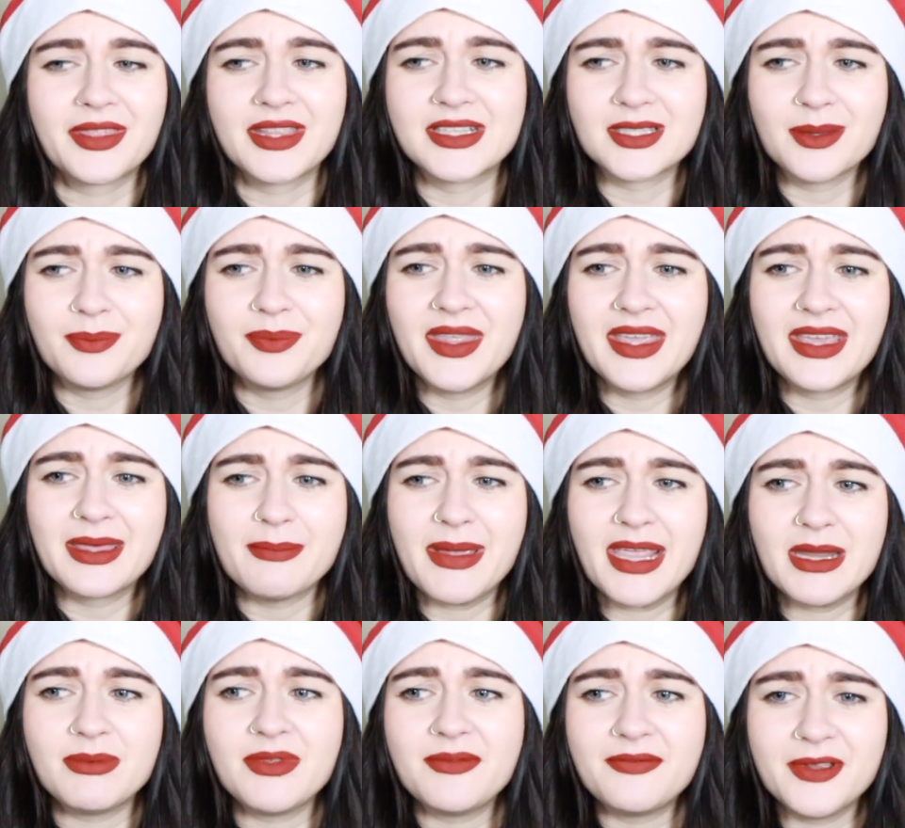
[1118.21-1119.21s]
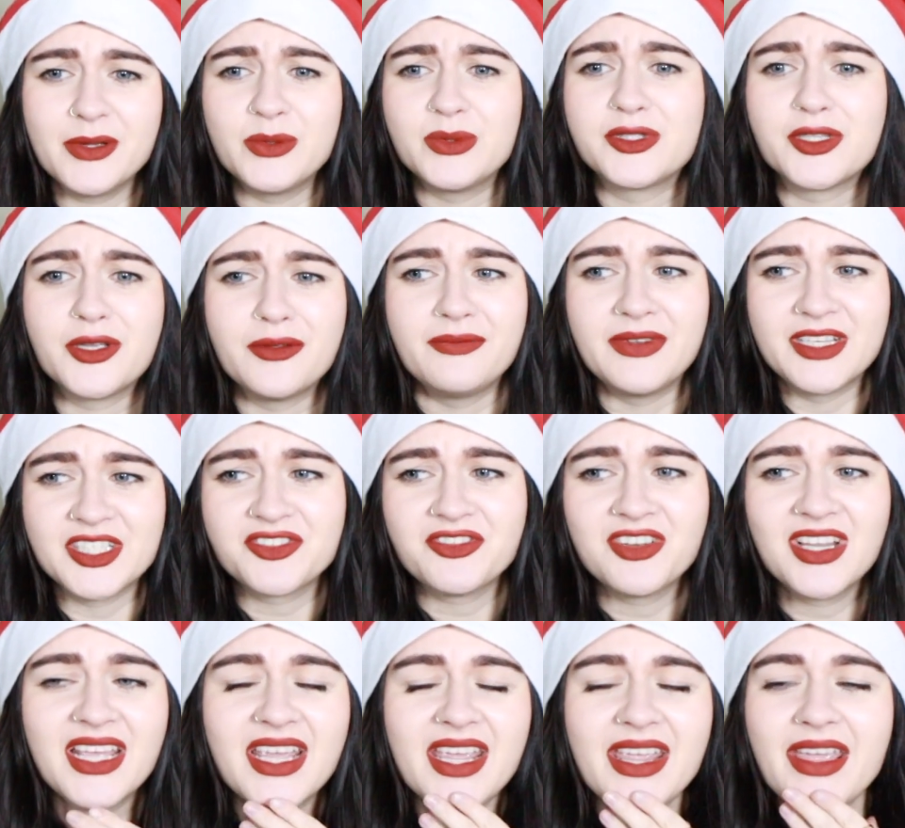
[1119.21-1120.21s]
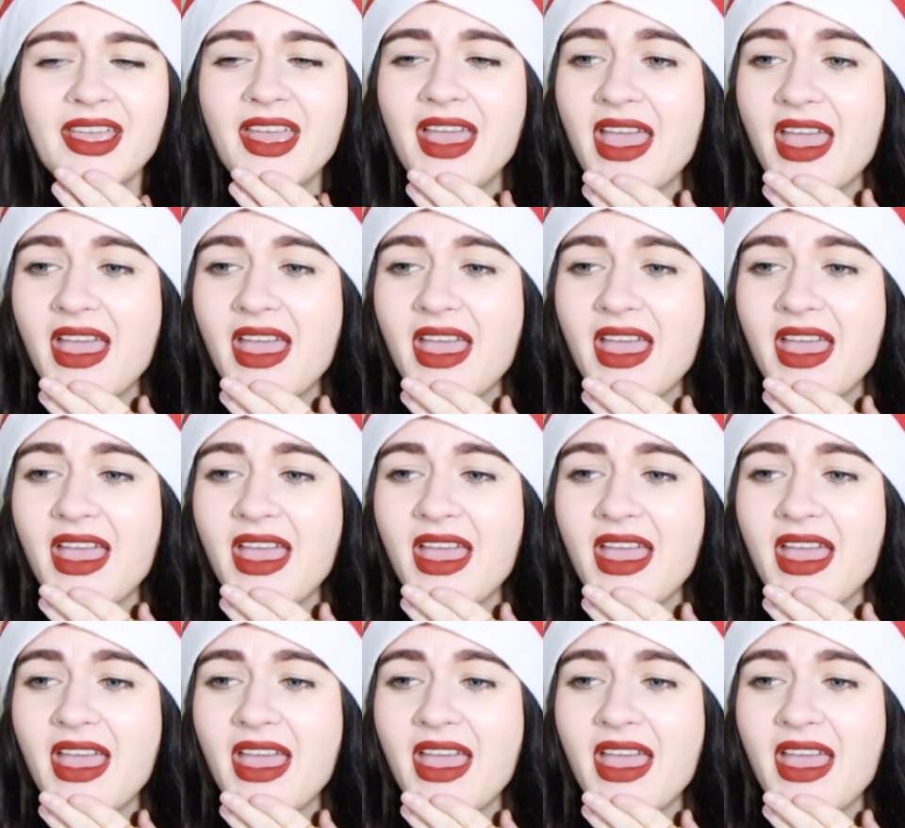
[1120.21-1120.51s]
There's something that made me feel so viscerally,